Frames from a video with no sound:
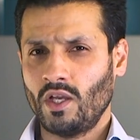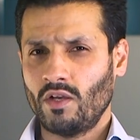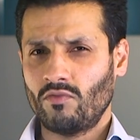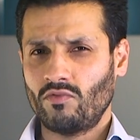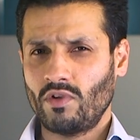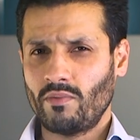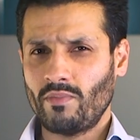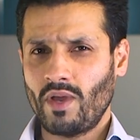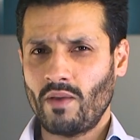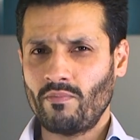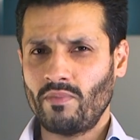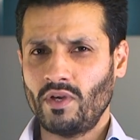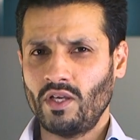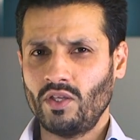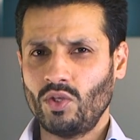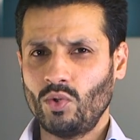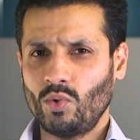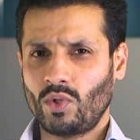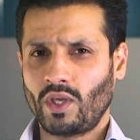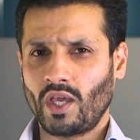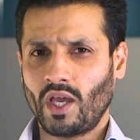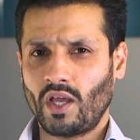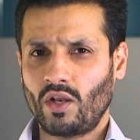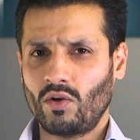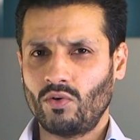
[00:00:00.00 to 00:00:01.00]
Remember,
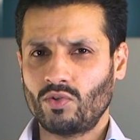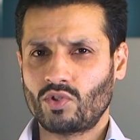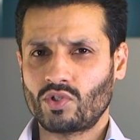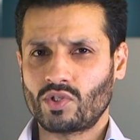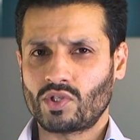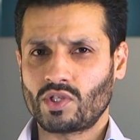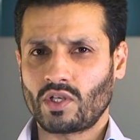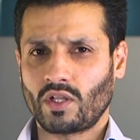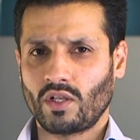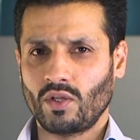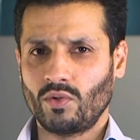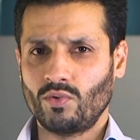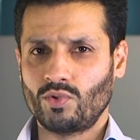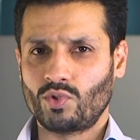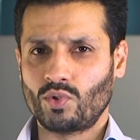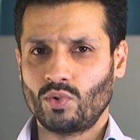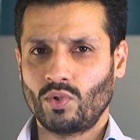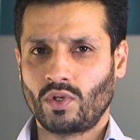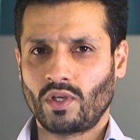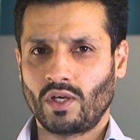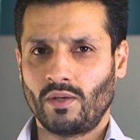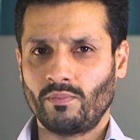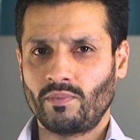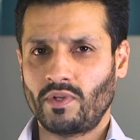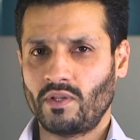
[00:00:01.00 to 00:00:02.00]
you cannot just close your
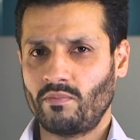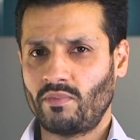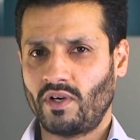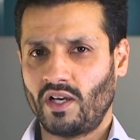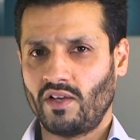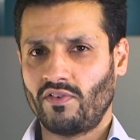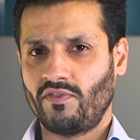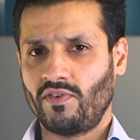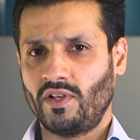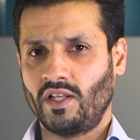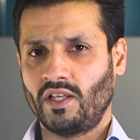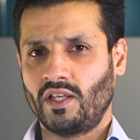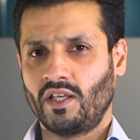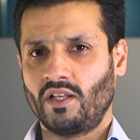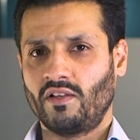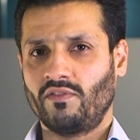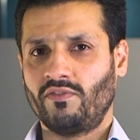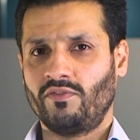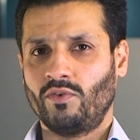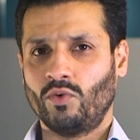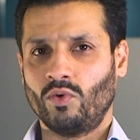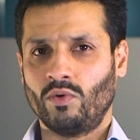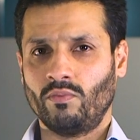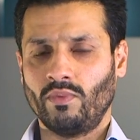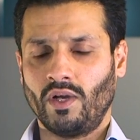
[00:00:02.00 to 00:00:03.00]
company by filling in a
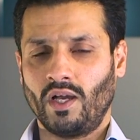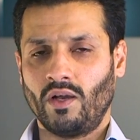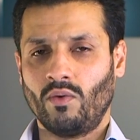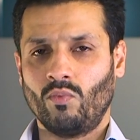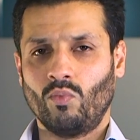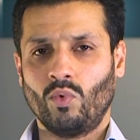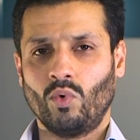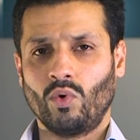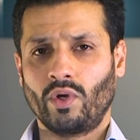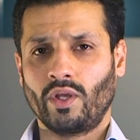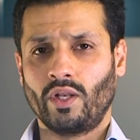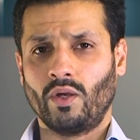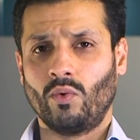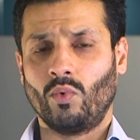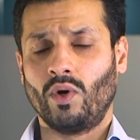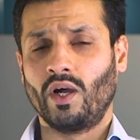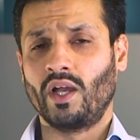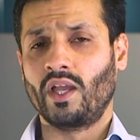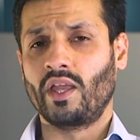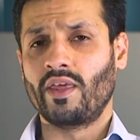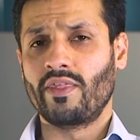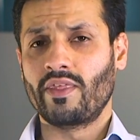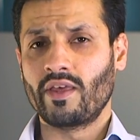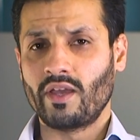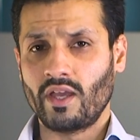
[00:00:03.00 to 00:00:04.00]
form and walking
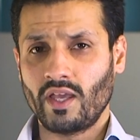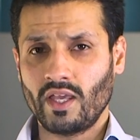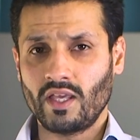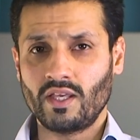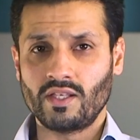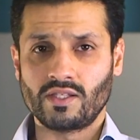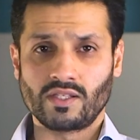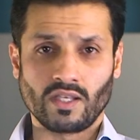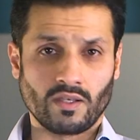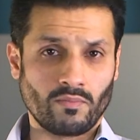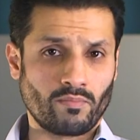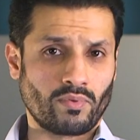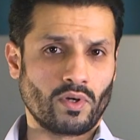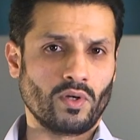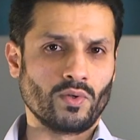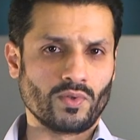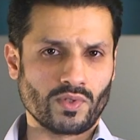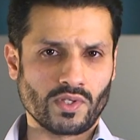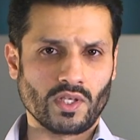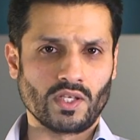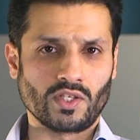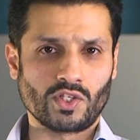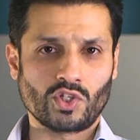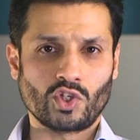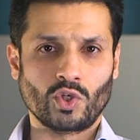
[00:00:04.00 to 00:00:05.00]
away. There is a
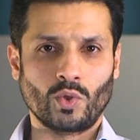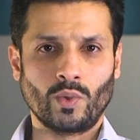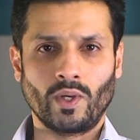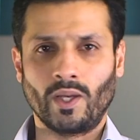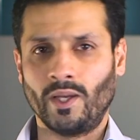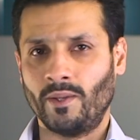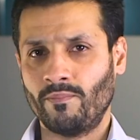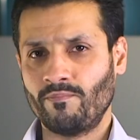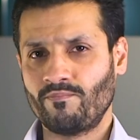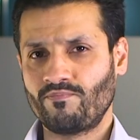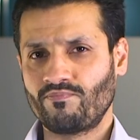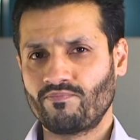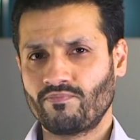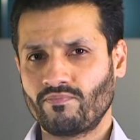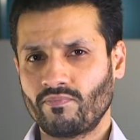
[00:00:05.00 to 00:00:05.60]
process to it.